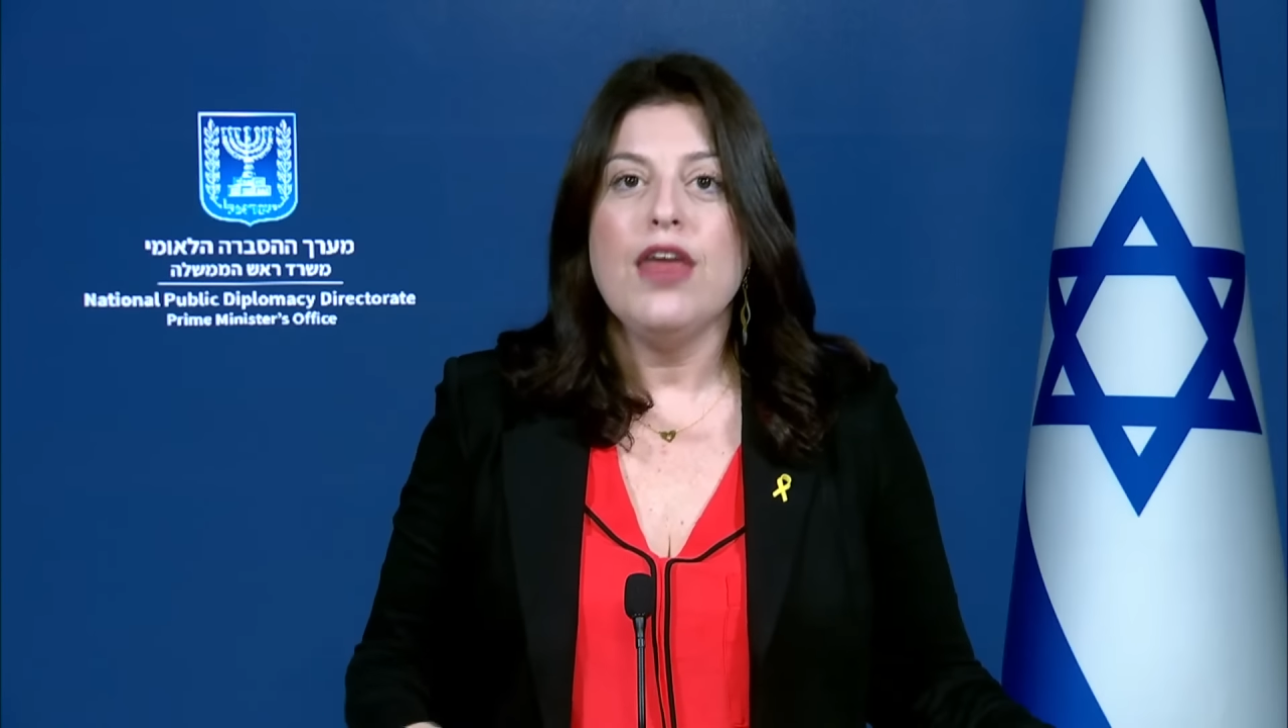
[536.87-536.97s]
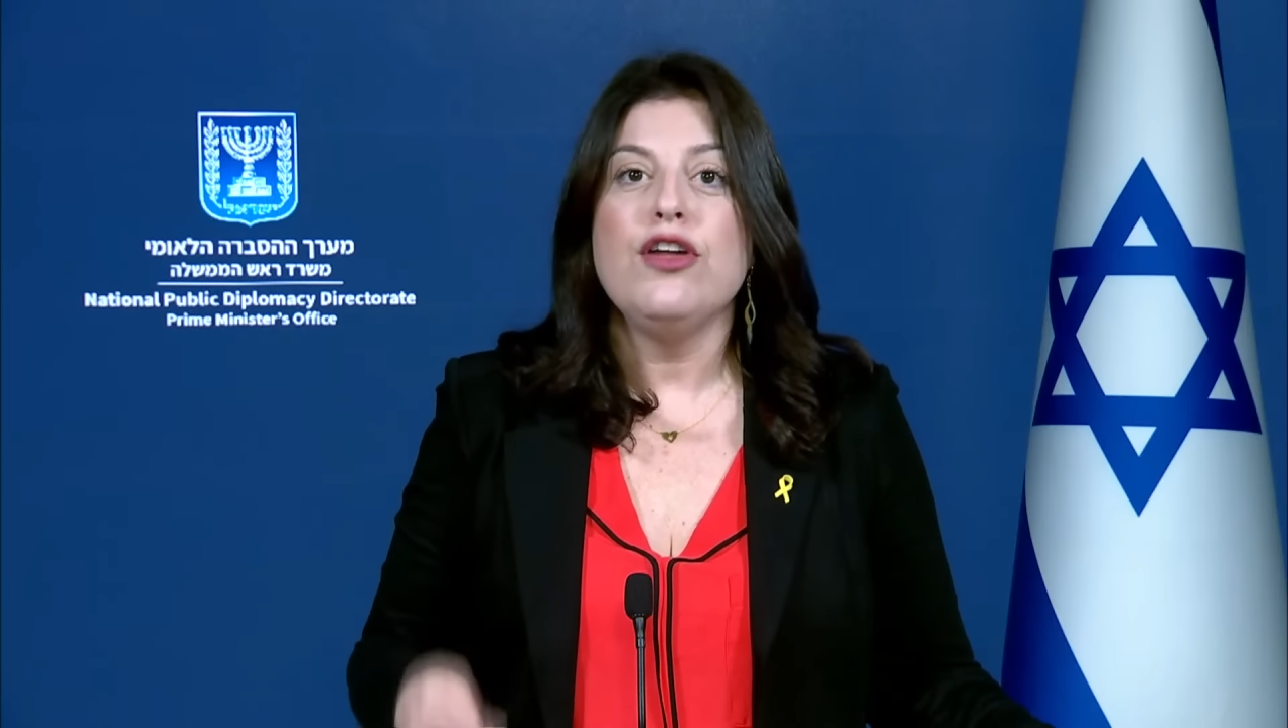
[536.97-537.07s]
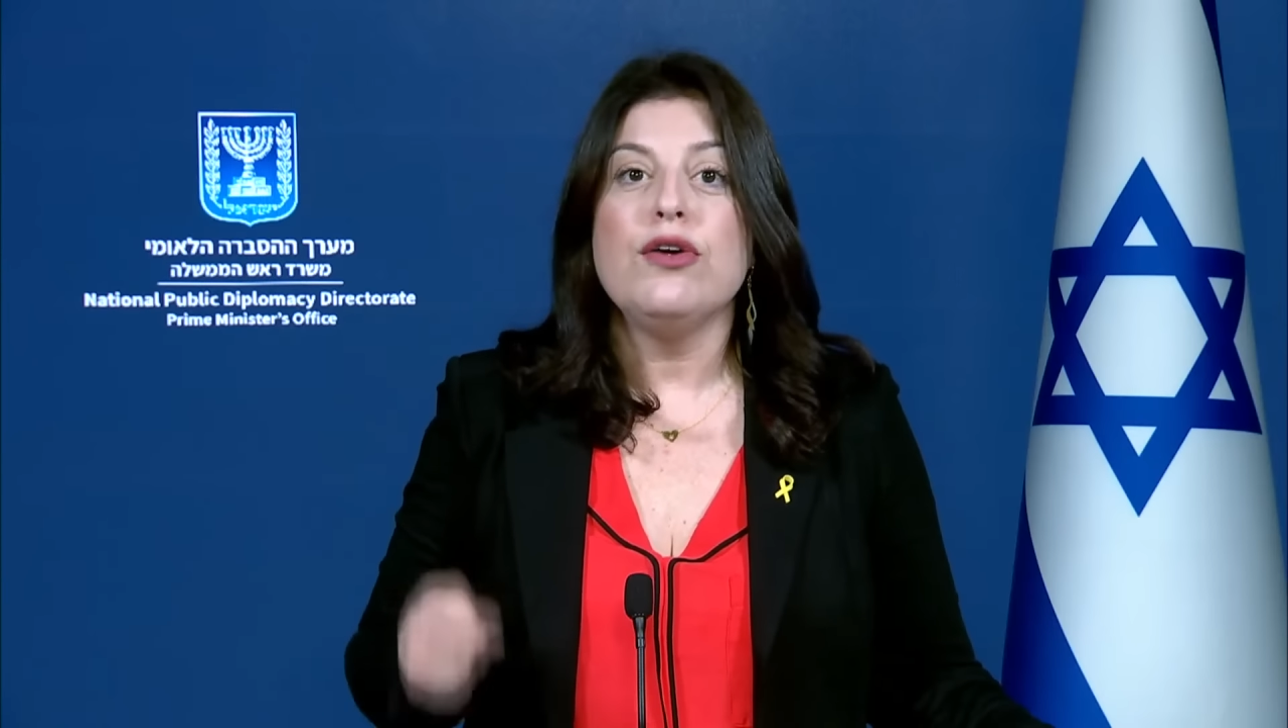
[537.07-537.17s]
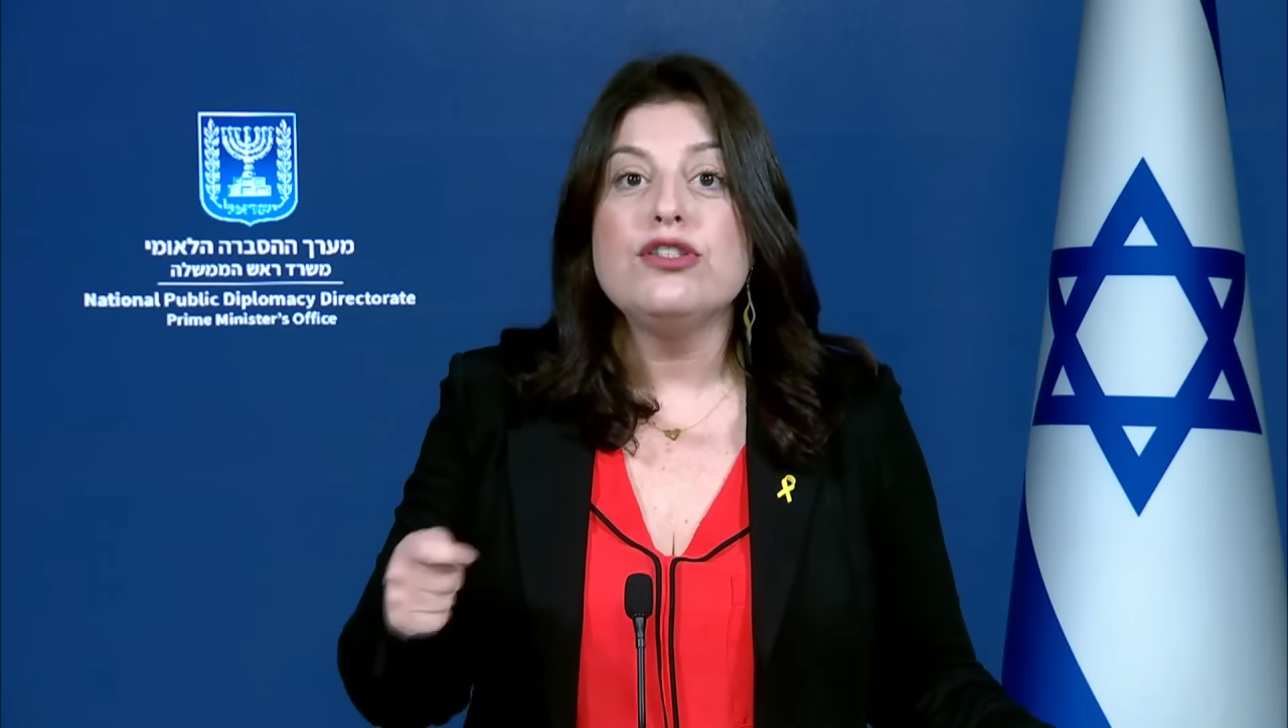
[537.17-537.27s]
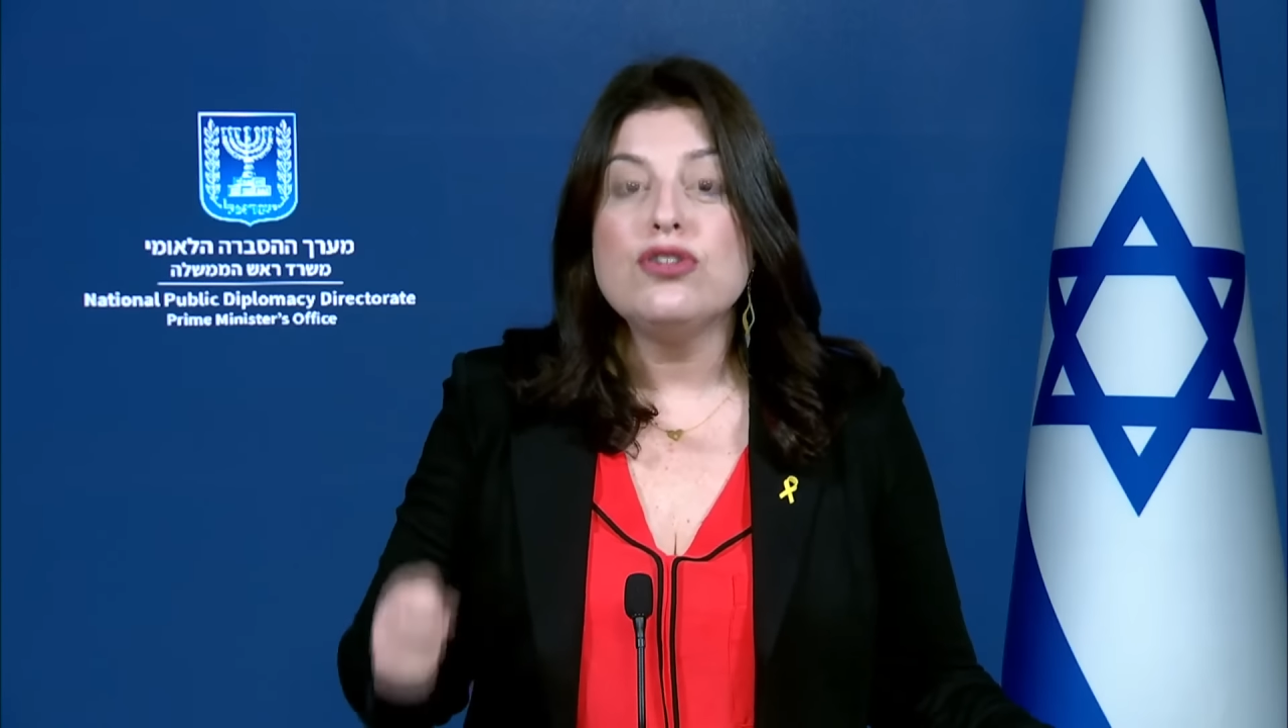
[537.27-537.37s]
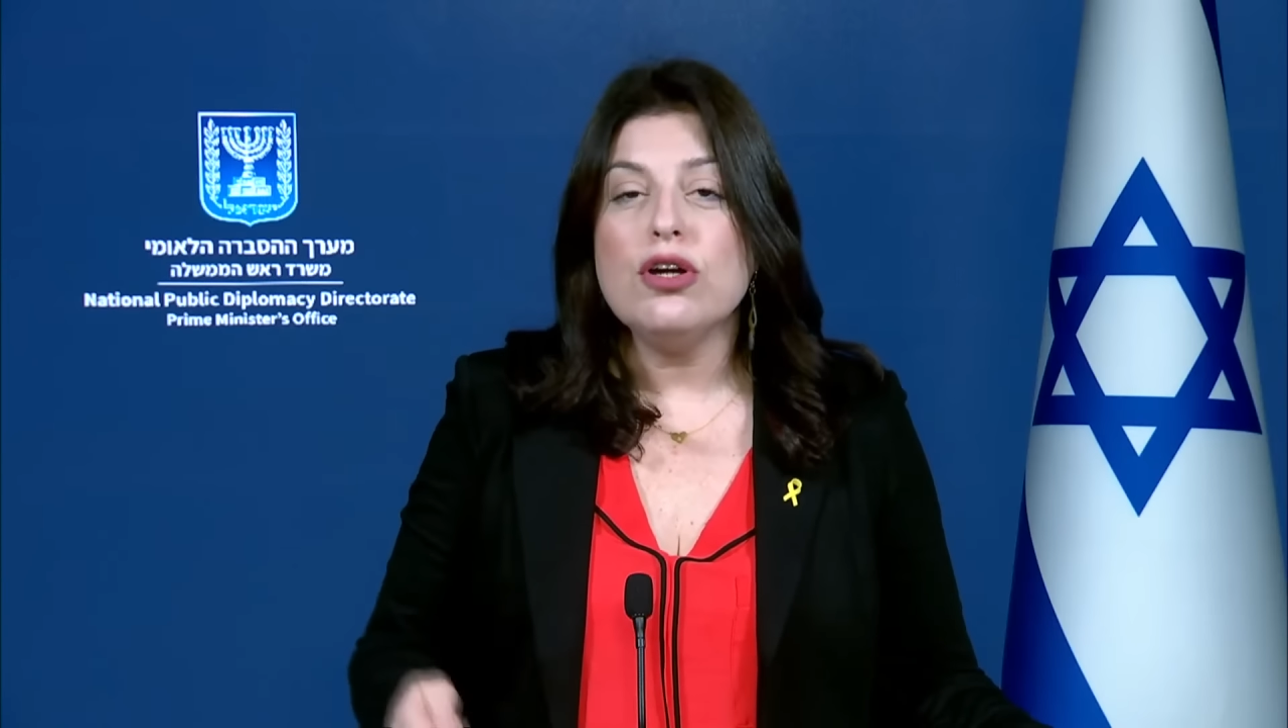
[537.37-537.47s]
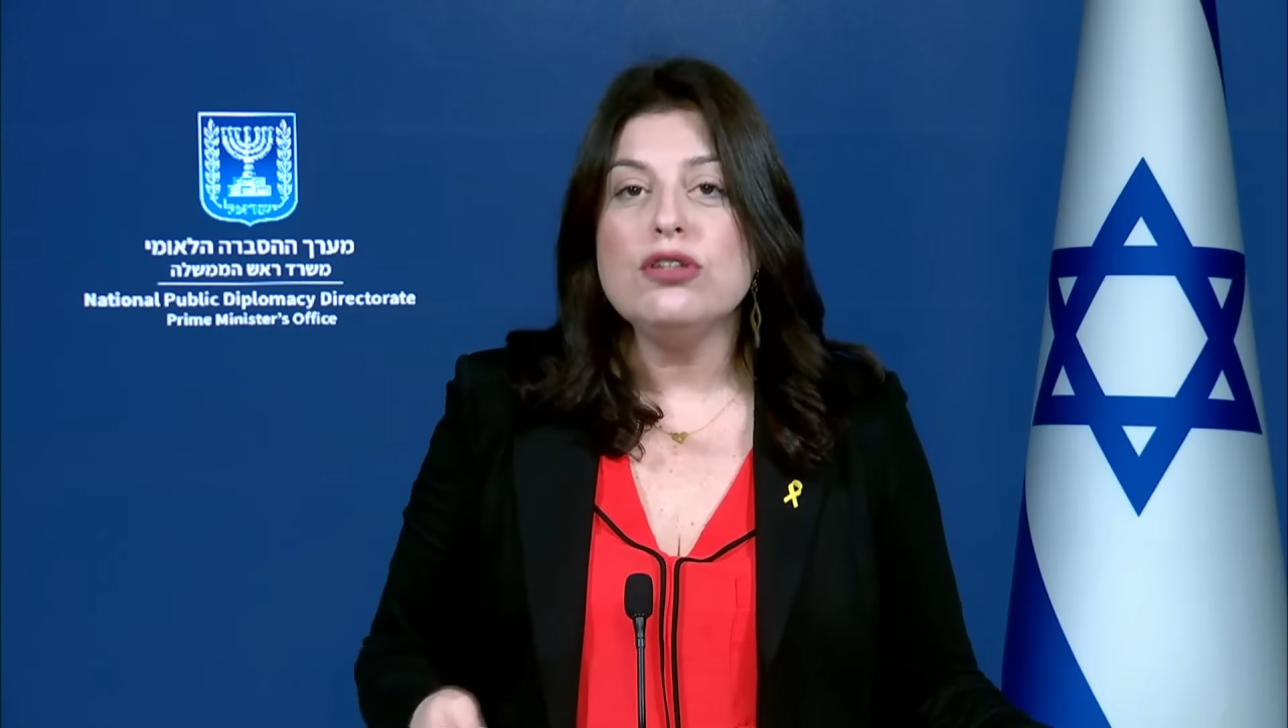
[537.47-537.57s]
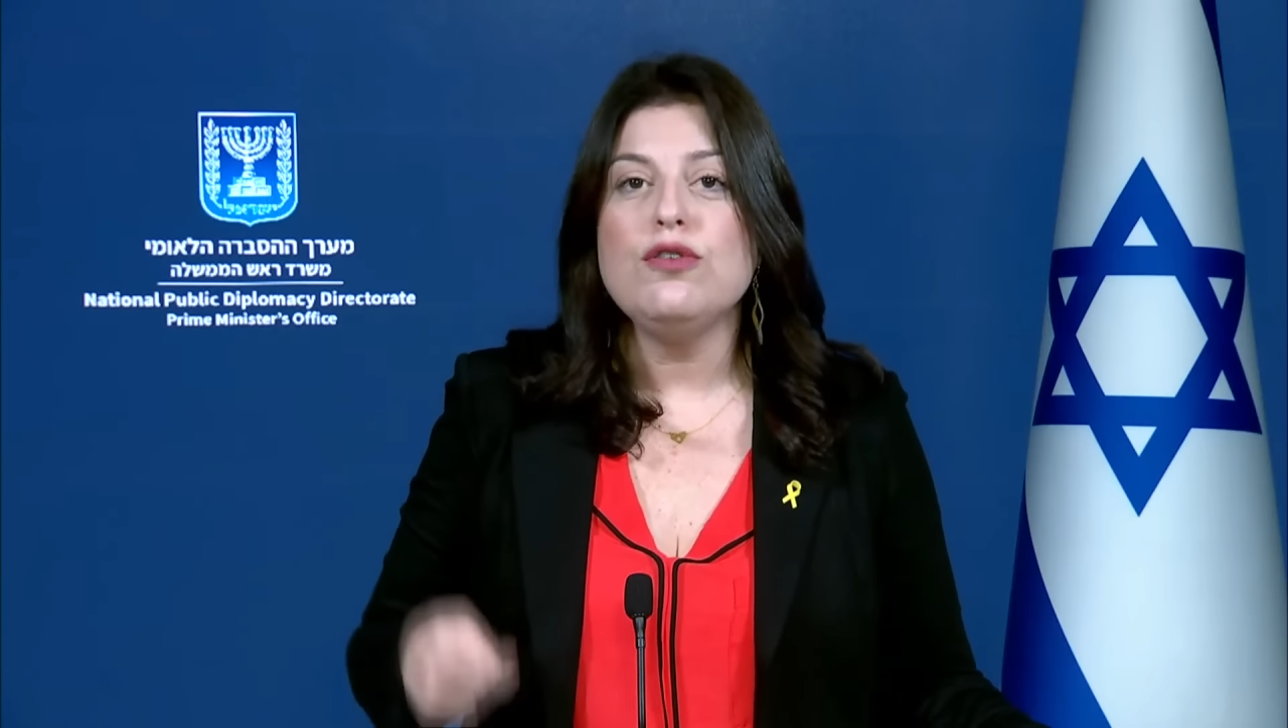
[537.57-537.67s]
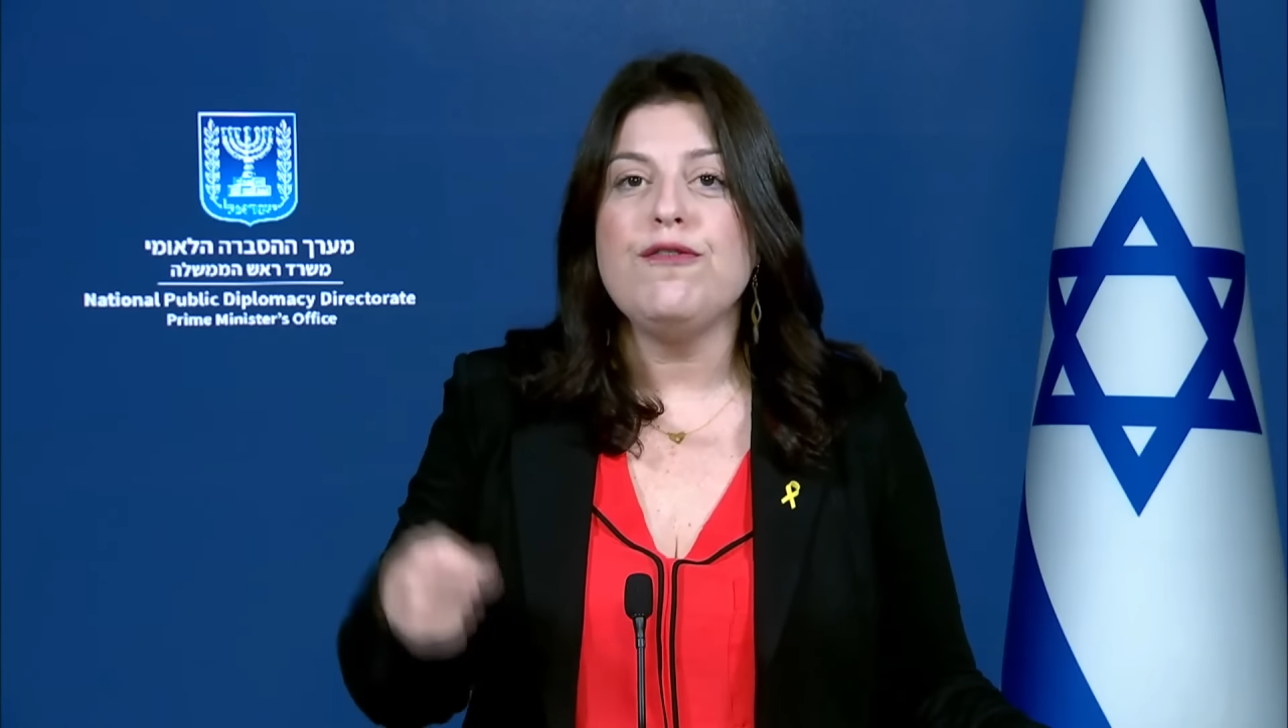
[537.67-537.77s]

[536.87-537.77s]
The return to